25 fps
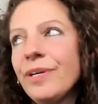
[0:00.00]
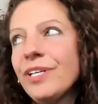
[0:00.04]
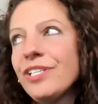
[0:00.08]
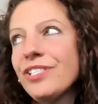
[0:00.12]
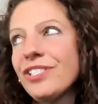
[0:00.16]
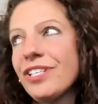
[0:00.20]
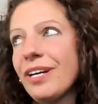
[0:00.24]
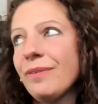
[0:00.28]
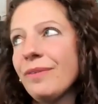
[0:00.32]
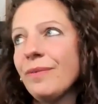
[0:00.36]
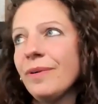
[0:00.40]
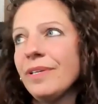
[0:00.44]
i
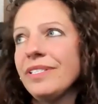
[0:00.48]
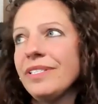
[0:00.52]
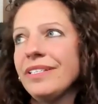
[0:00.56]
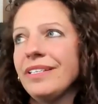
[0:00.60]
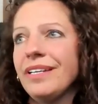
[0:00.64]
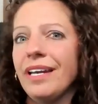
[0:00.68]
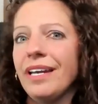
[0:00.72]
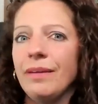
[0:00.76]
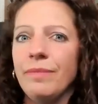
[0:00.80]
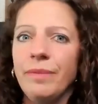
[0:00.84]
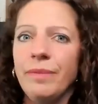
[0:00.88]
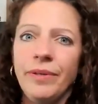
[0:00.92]
wish i
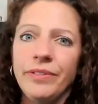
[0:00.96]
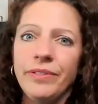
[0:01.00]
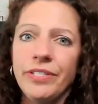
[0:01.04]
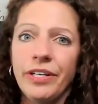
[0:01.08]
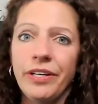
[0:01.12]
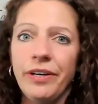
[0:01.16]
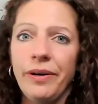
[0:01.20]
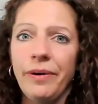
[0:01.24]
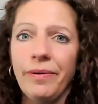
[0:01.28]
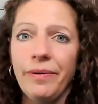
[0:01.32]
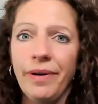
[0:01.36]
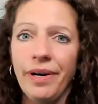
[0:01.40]
wasn't
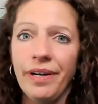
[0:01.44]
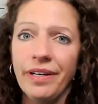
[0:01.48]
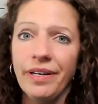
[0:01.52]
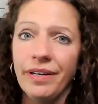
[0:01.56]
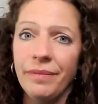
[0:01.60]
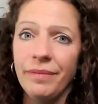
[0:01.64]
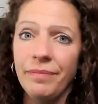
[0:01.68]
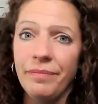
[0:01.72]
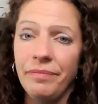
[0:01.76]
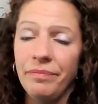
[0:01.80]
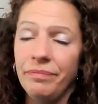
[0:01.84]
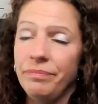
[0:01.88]
able to go
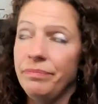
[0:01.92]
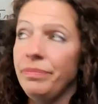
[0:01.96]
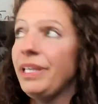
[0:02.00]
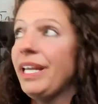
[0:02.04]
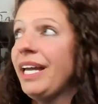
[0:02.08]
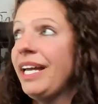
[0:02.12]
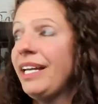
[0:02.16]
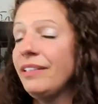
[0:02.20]
on a